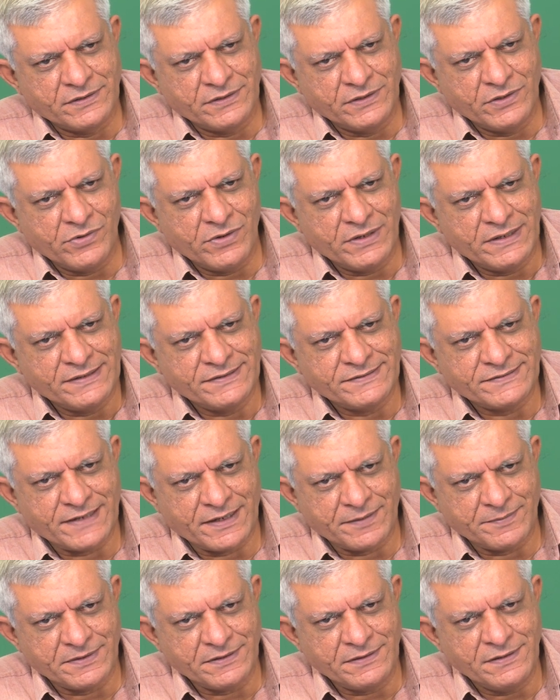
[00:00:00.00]
Newell and
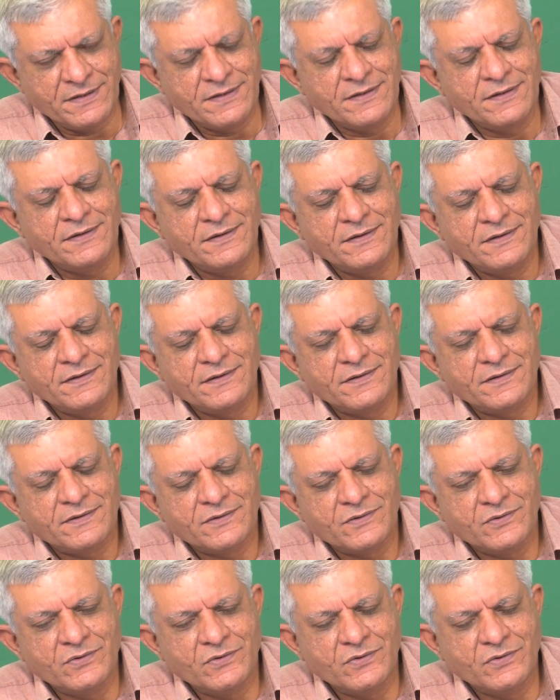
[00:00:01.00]
Simon,
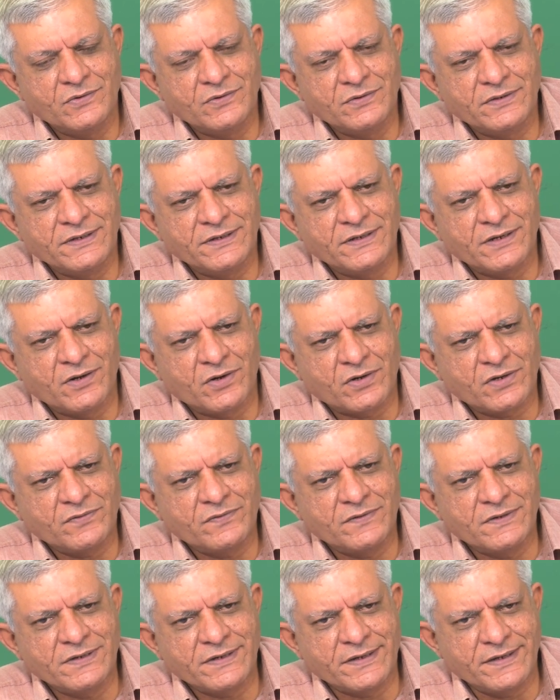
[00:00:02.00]
who did a lot of
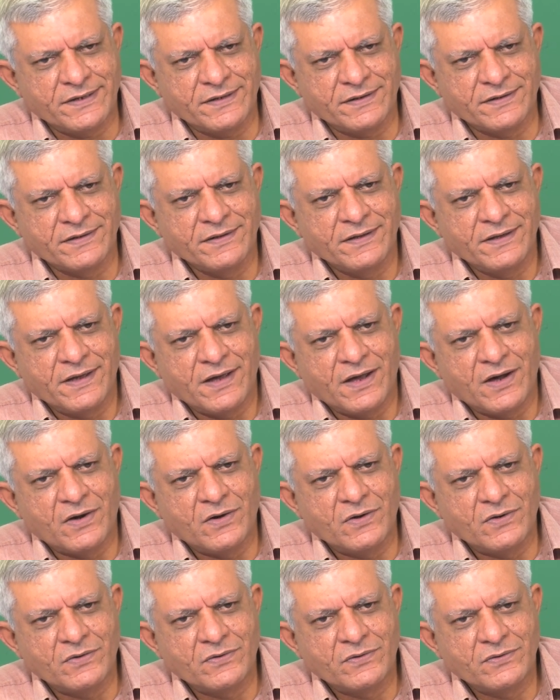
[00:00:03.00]
work in
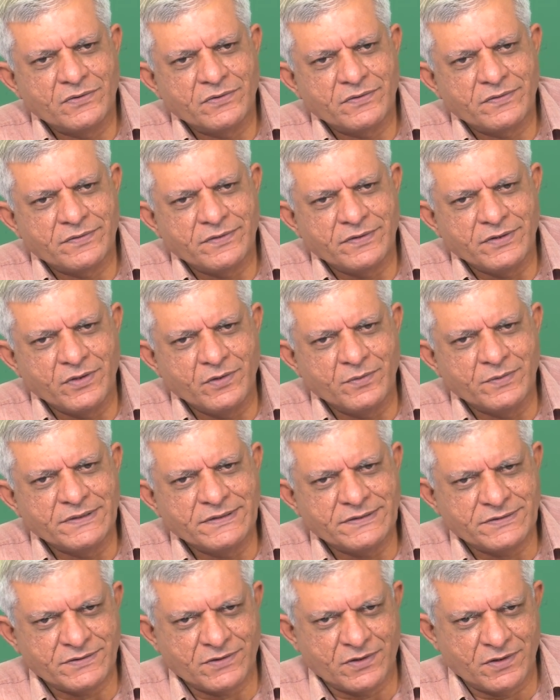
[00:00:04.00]
how
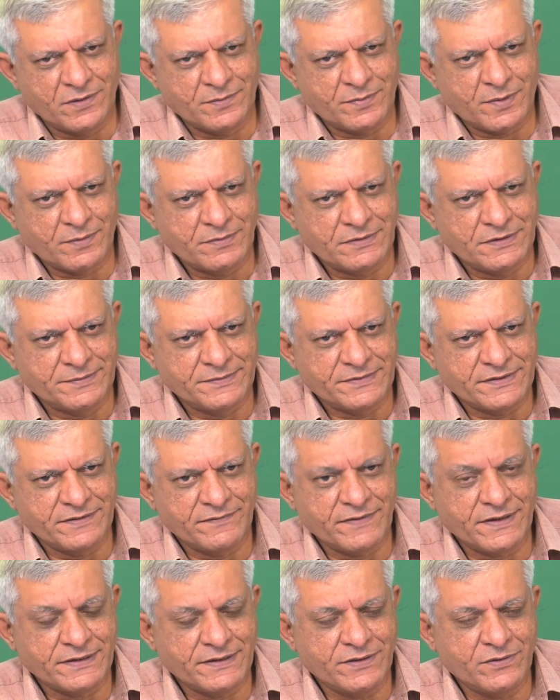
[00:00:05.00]
humans solve problems. In
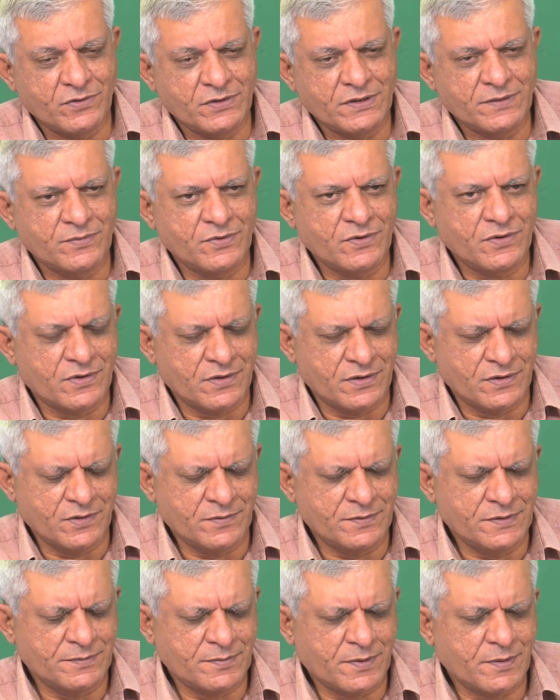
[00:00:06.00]
fact, they wrote a book called
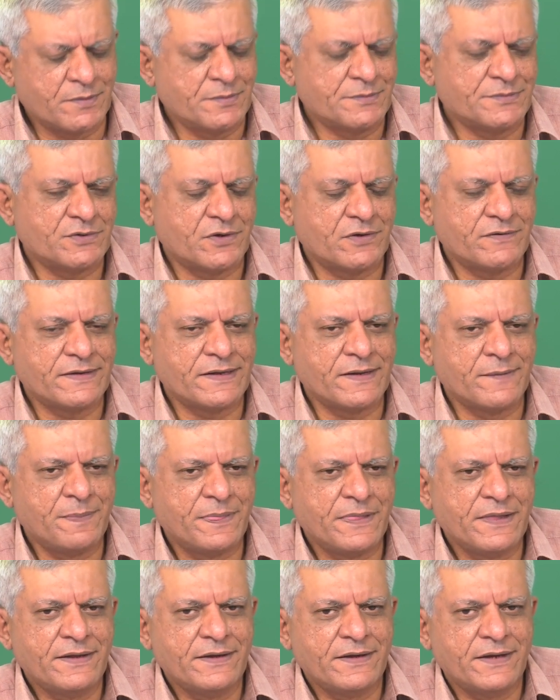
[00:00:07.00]
Human Problem Solving,
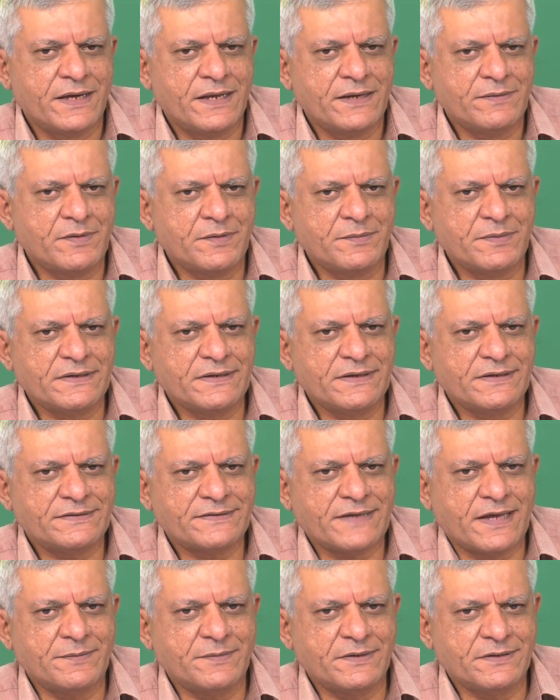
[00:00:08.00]
and remember that
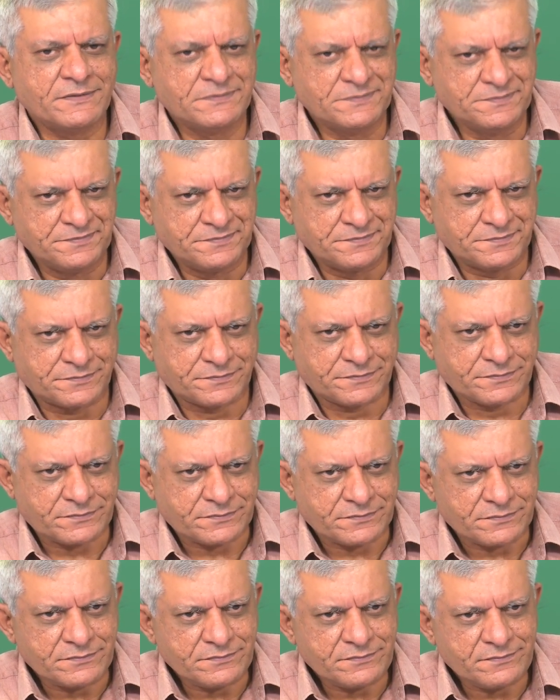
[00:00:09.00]
Simon
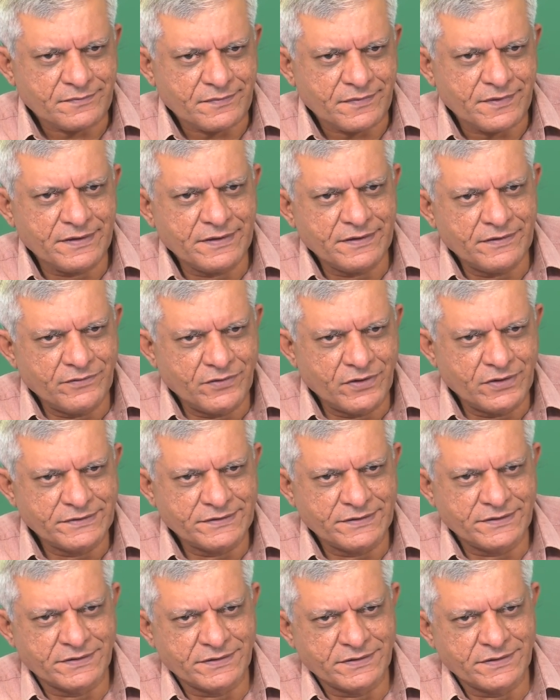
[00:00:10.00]
was
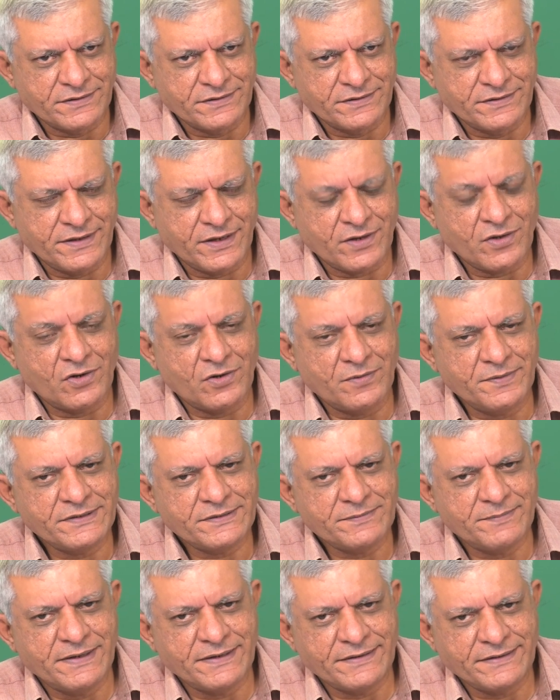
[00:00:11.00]
a
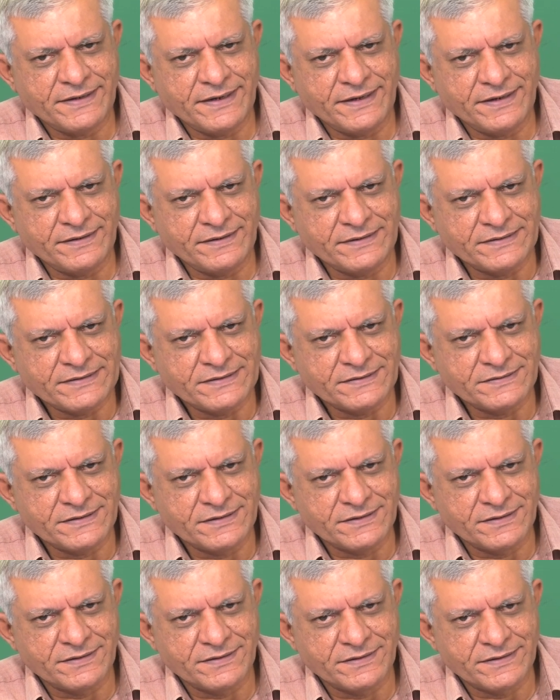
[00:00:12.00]
economist by training
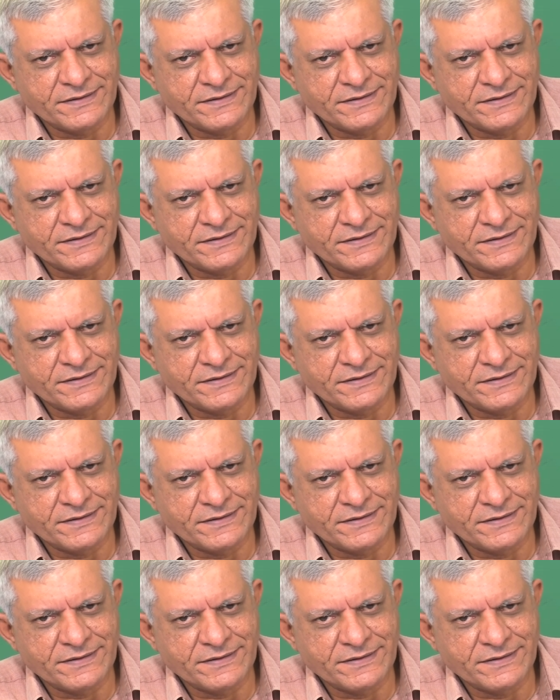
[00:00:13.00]
essentially,